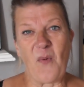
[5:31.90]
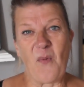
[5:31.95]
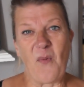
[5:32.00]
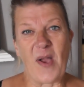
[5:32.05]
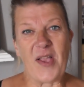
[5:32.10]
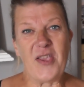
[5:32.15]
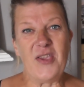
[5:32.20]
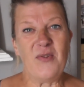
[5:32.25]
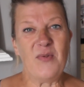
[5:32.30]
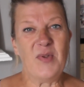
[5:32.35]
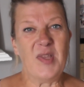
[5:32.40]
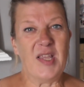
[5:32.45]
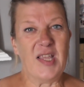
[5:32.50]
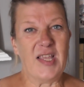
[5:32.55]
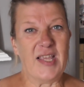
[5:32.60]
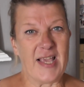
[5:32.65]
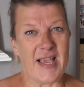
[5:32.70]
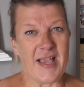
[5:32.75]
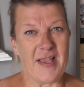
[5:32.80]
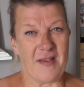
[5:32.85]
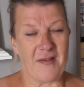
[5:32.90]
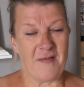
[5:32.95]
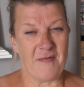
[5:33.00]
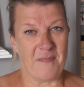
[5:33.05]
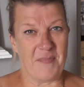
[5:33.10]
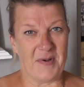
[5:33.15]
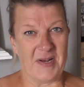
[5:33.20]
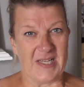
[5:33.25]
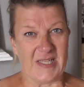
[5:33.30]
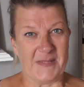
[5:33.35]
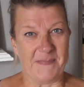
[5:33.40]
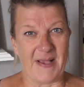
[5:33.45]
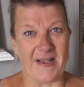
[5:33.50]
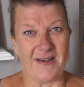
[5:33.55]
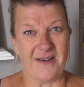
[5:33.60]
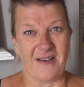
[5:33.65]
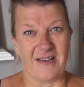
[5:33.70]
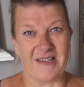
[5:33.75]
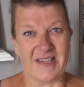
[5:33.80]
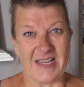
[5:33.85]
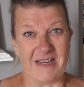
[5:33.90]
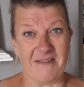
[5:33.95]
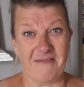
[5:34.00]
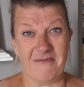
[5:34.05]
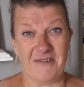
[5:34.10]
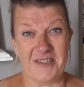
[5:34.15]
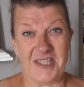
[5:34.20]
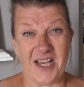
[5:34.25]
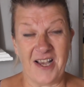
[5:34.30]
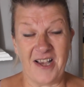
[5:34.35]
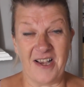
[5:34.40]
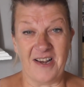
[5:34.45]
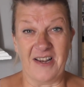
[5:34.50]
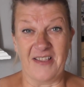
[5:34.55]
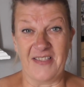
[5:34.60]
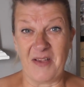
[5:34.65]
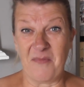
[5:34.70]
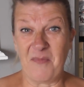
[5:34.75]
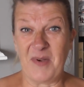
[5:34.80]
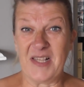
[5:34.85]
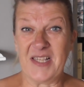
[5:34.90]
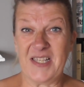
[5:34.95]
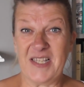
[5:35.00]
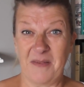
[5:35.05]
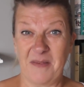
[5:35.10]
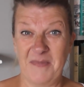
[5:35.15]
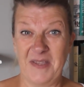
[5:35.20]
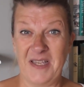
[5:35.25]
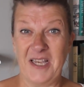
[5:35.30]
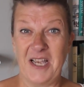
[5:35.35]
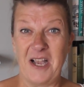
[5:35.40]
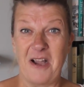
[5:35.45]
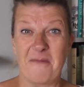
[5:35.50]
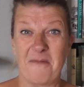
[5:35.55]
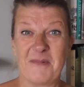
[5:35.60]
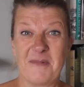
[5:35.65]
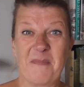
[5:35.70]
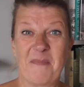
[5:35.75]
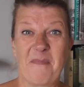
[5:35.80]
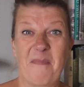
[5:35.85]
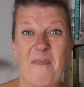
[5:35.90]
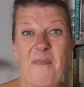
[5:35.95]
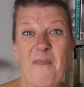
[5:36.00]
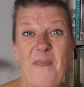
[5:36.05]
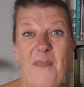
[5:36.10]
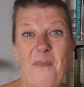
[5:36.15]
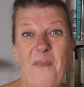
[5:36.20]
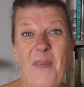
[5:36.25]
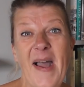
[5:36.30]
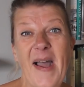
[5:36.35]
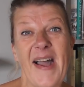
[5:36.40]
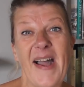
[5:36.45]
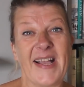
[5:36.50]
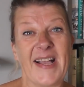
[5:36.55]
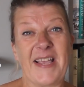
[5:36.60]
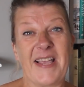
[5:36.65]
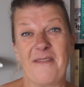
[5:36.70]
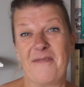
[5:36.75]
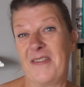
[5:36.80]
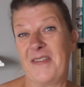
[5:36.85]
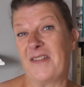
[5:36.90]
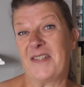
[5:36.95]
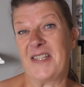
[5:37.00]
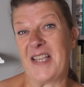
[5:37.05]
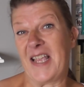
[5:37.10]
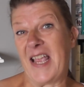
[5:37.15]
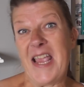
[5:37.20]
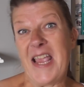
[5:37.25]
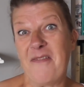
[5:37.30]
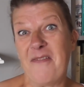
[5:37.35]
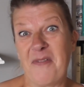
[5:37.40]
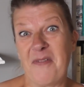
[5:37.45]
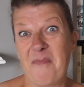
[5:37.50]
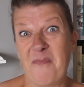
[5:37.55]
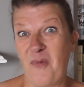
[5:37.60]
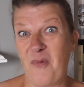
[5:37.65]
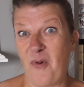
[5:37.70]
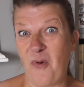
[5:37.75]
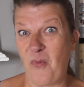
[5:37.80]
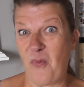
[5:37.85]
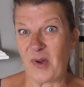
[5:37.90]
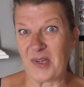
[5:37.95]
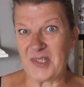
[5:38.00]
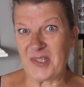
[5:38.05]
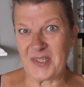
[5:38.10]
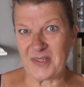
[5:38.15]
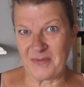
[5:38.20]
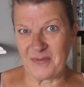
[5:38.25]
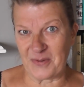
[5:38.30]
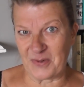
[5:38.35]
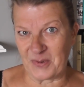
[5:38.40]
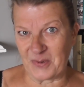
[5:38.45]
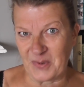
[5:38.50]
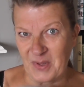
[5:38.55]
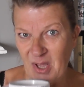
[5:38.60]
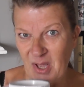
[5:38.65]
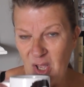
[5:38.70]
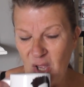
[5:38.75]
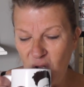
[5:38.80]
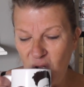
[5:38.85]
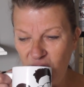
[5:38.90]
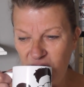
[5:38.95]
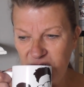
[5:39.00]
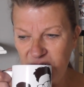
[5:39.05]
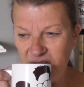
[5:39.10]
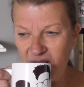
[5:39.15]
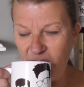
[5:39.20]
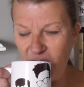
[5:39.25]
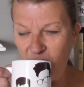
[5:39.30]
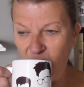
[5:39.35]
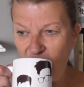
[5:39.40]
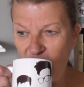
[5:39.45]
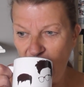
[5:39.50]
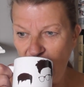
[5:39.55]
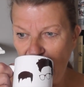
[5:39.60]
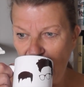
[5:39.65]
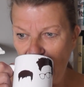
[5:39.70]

when you give but expect nothing in return, then when something comes back, it feels even more wonderful. So